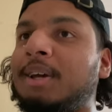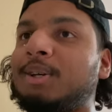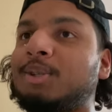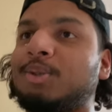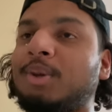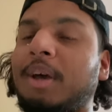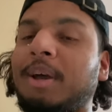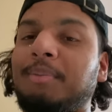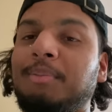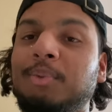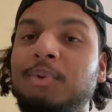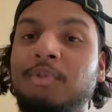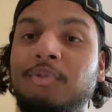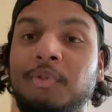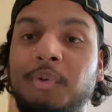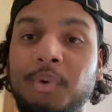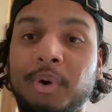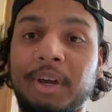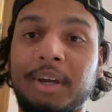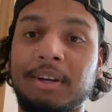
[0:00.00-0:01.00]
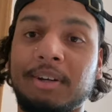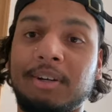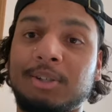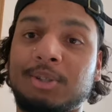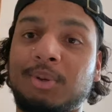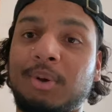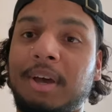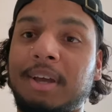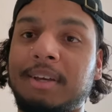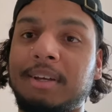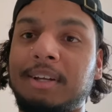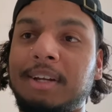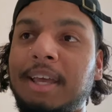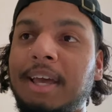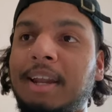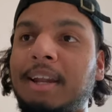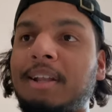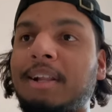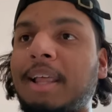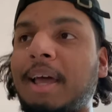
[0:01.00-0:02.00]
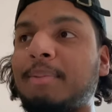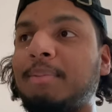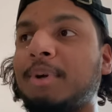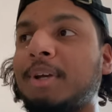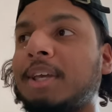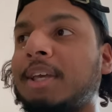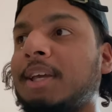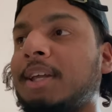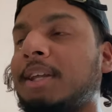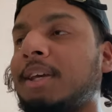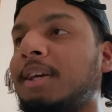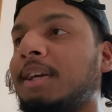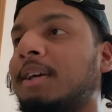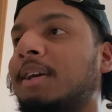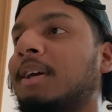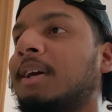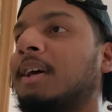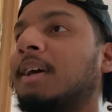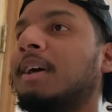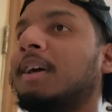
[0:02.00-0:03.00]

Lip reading: so I can move quicker so I could get a Lamborghini.